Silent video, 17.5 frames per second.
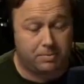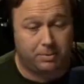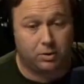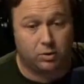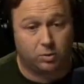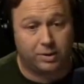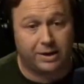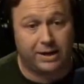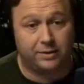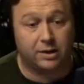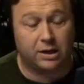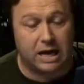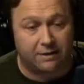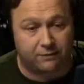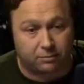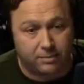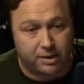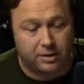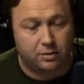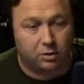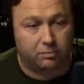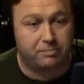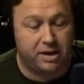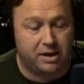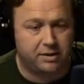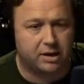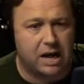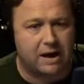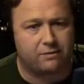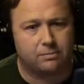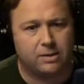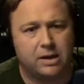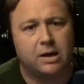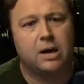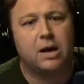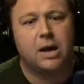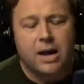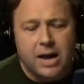people who are in the government or been in the government,